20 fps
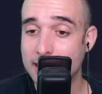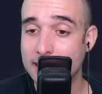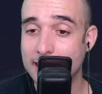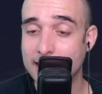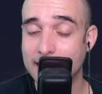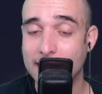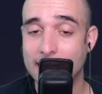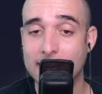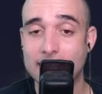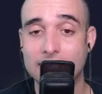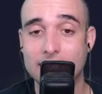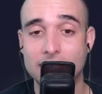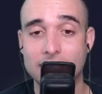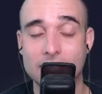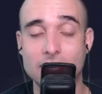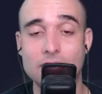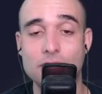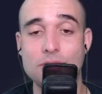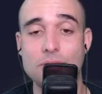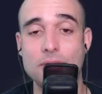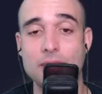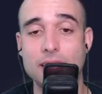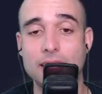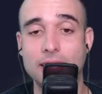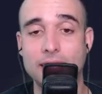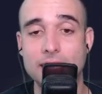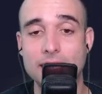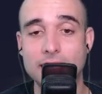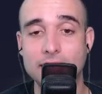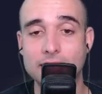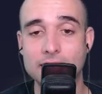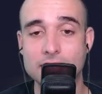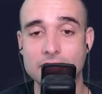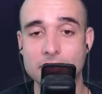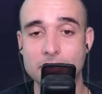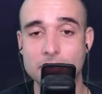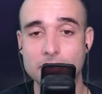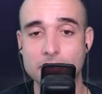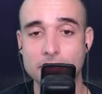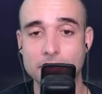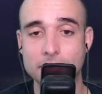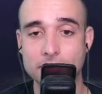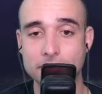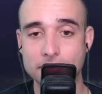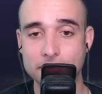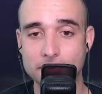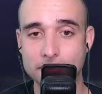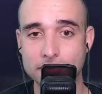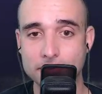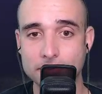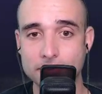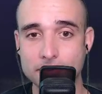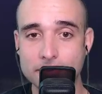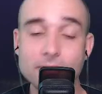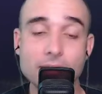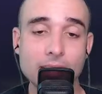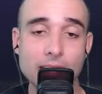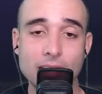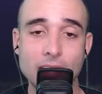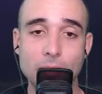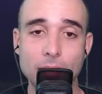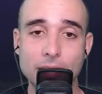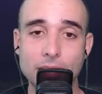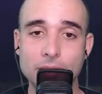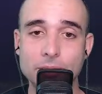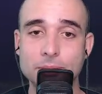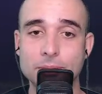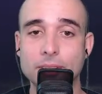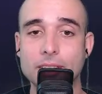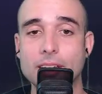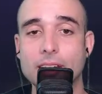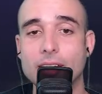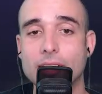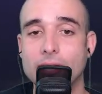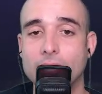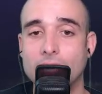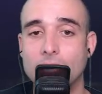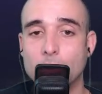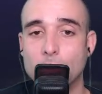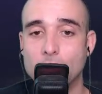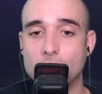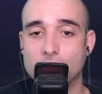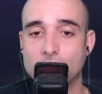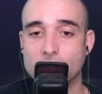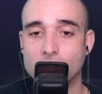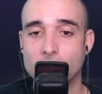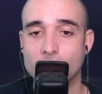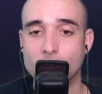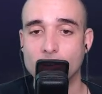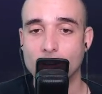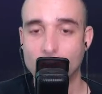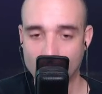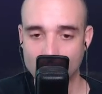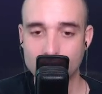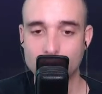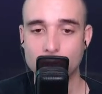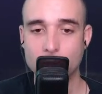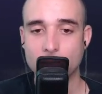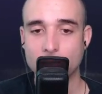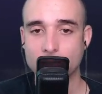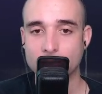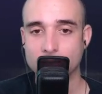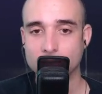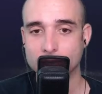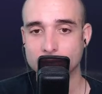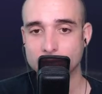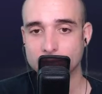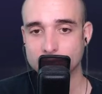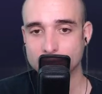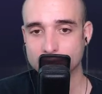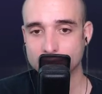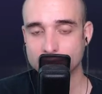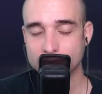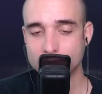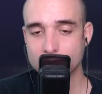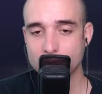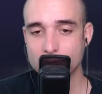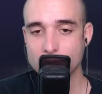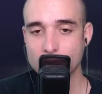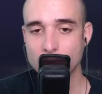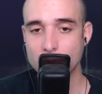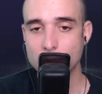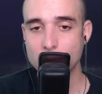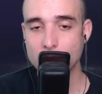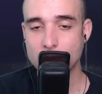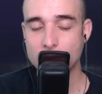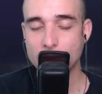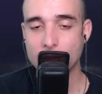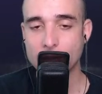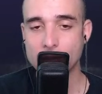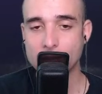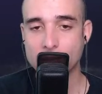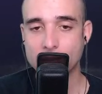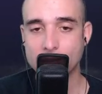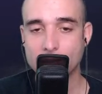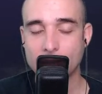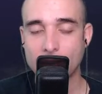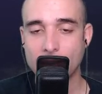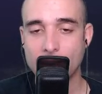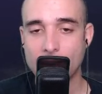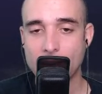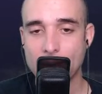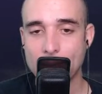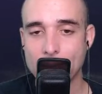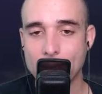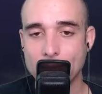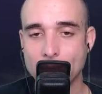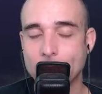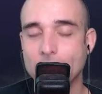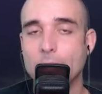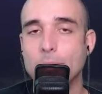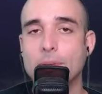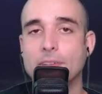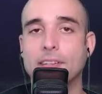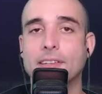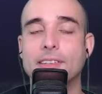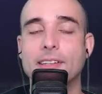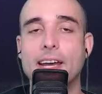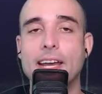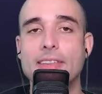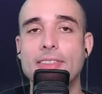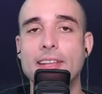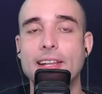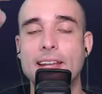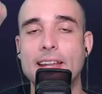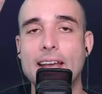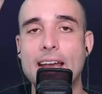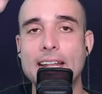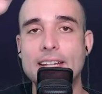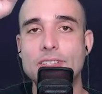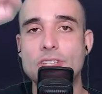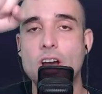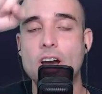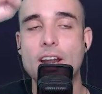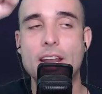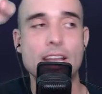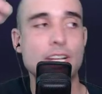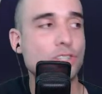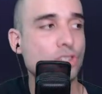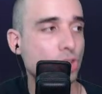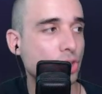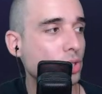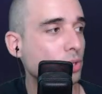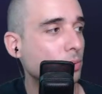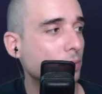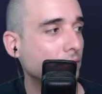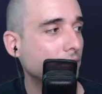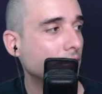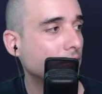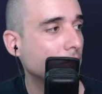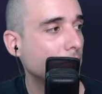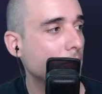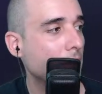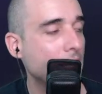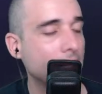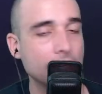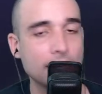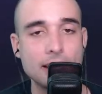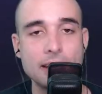think I got the country at least. There we go. It was Hungary because there was a sign that had .hu as a domain.